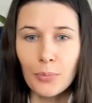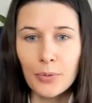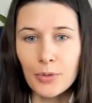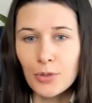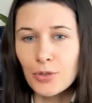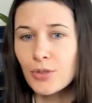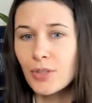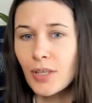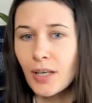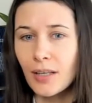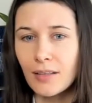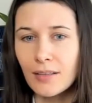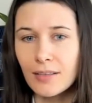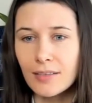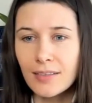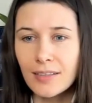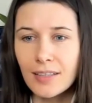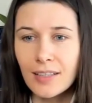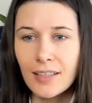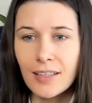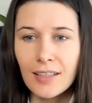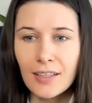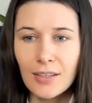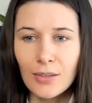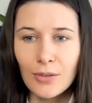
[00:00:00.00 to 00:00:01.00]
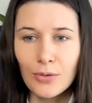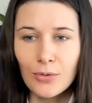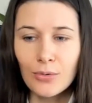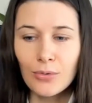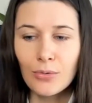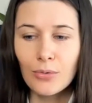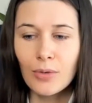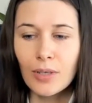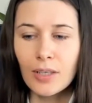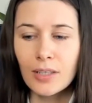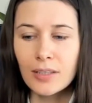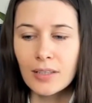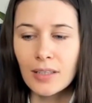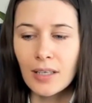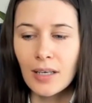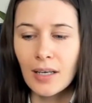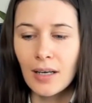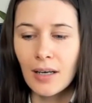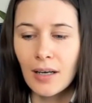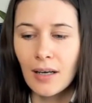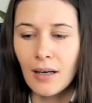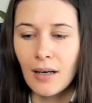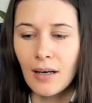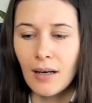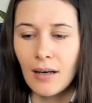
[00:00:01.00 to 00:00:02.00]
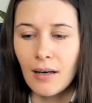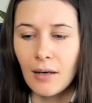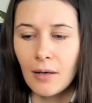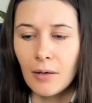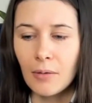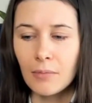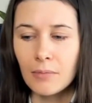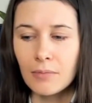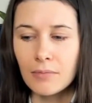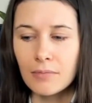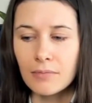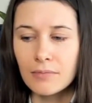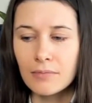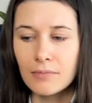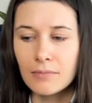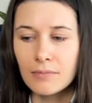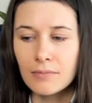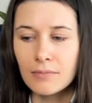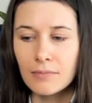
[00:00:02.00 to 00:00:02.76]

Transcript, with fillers: personality, your um,